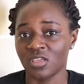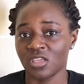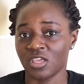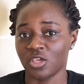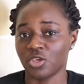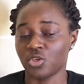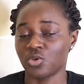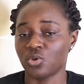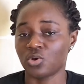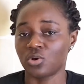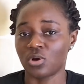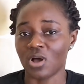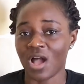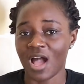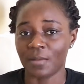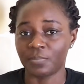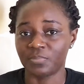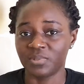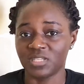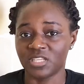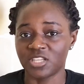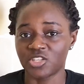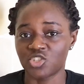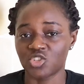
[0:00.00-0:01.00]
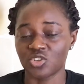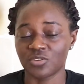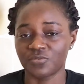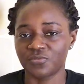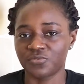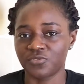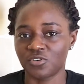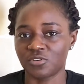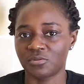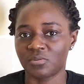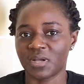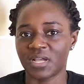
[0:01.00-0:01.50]
in your application
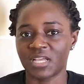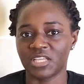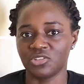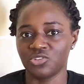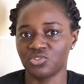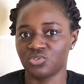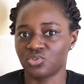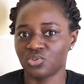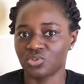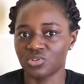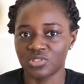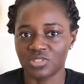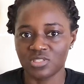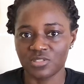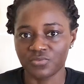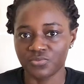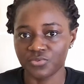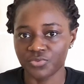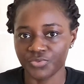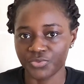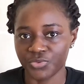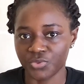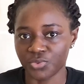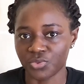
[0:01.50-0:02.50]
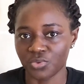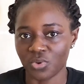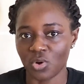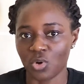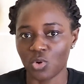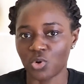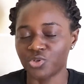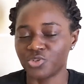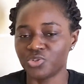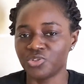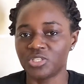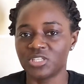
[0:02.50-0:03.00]
form and you don't even know,
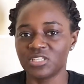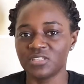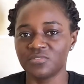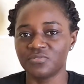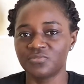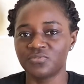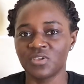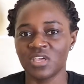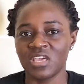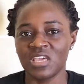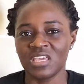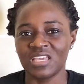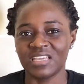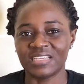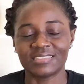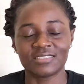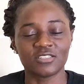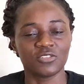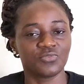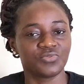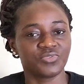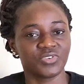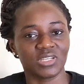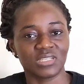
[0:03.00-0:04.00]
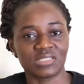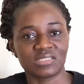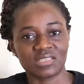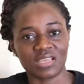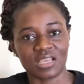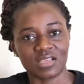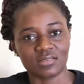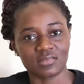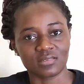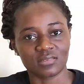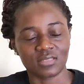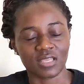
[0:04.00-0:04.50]
or you give a different
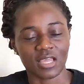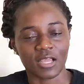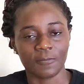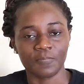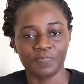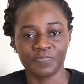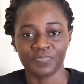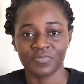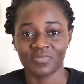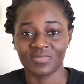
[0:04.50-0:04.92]
answer.